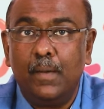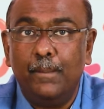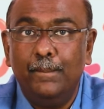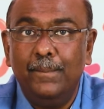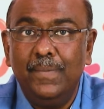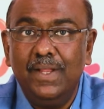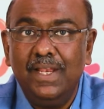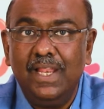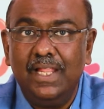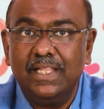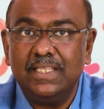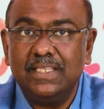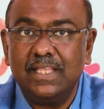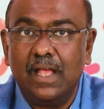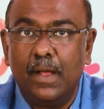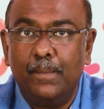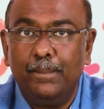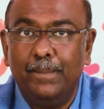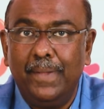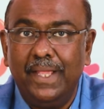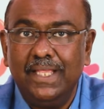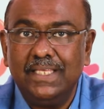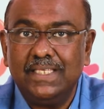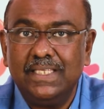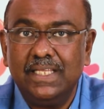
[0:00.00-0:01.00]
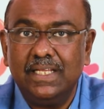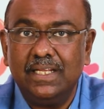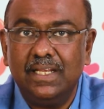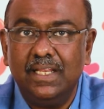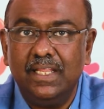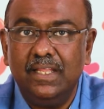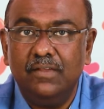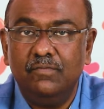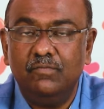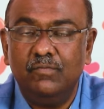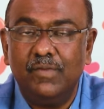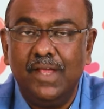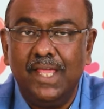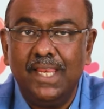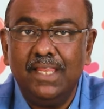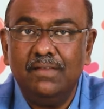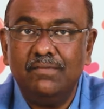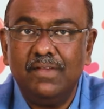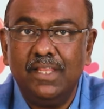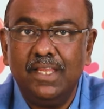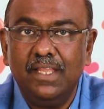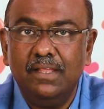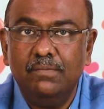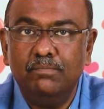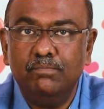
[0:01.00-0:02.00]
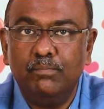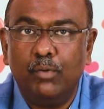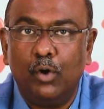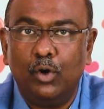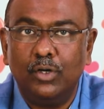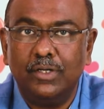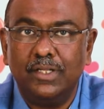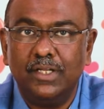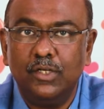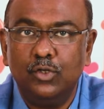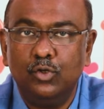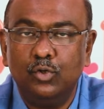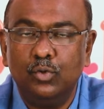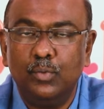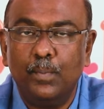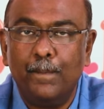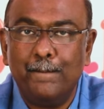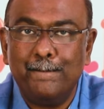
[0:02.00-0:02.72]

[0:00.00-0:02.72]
our millets are basically very important to